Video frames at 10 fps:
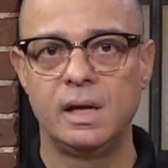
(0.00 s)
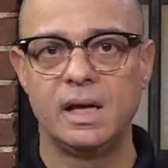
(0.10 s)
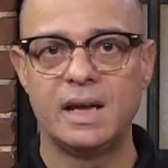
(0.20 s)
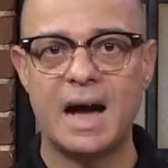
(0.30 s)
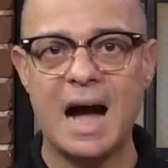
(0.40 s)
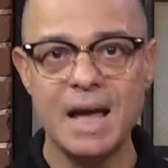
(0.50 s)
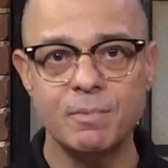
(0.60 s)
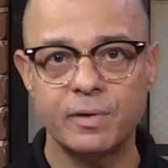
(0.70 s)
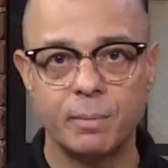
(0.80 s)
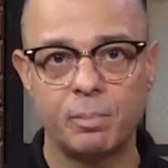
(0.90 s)
In a
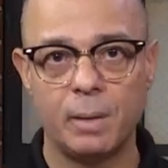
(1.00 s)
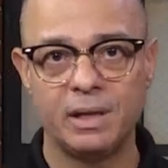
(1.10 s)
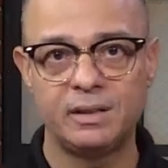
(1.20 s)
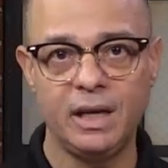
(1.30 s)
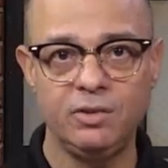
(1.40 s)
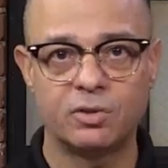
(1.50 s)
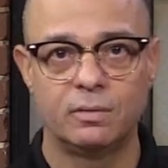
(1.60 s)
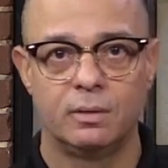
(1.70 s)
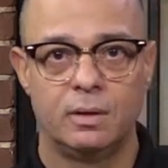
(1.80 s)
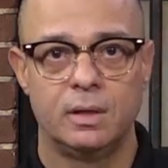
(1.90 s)
hybrid
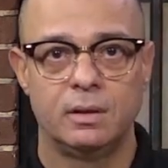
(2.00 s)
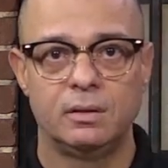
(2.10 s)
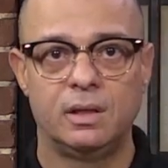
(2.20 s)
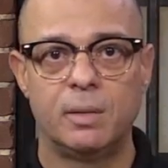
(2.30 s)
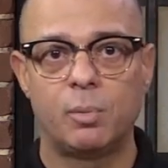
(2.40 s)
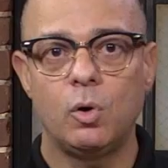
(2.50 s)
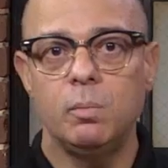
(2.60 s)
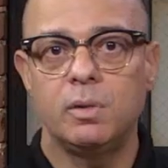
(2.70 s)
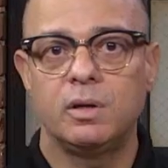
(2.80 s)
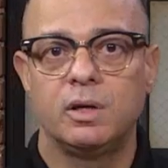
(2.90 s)
implementation, the
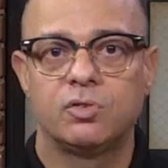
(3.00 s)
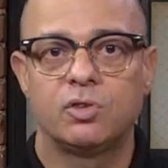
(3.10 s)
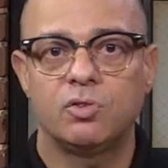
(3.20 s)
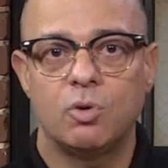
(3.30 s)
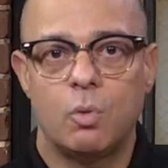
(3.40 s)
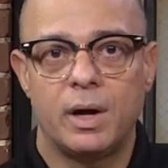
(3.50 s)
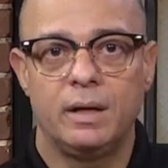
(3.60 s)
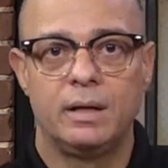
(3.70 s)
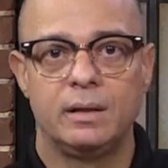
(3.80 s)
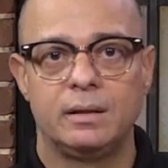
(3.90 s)
deployment is such a way